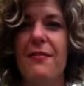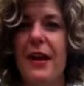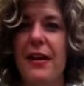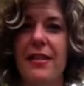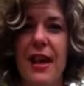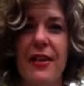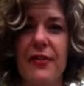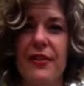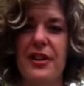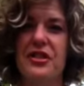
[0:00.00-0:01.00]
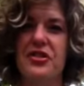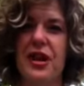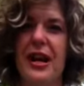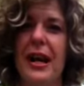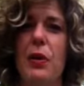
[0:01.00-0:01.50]
Very thankful for this
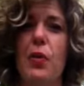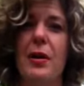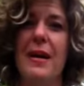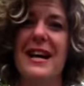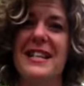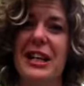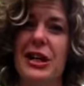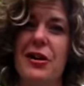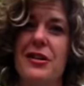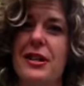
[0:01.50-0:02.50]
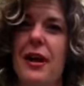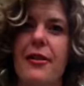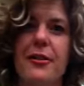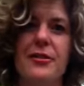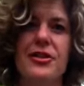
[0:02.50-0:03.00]
training and want to pass it along to
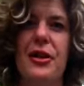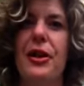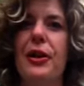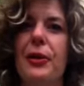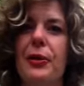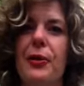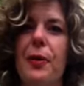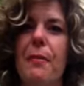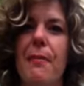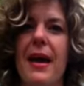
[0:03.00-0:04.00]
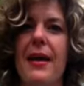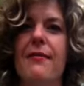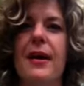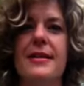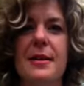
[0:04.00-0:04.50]
others who may
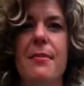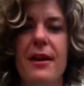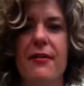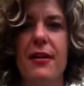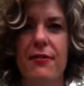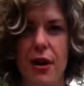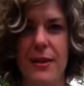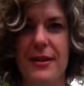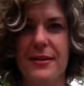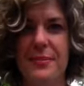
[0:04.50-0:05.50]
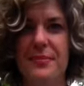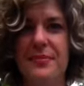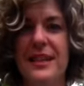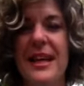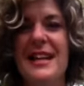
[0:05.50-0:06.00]
find some benefit from it.
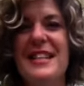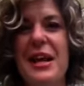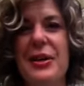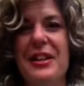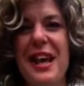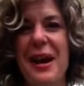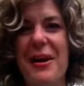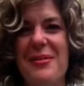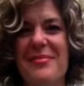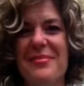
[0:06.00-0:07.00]
Take good care.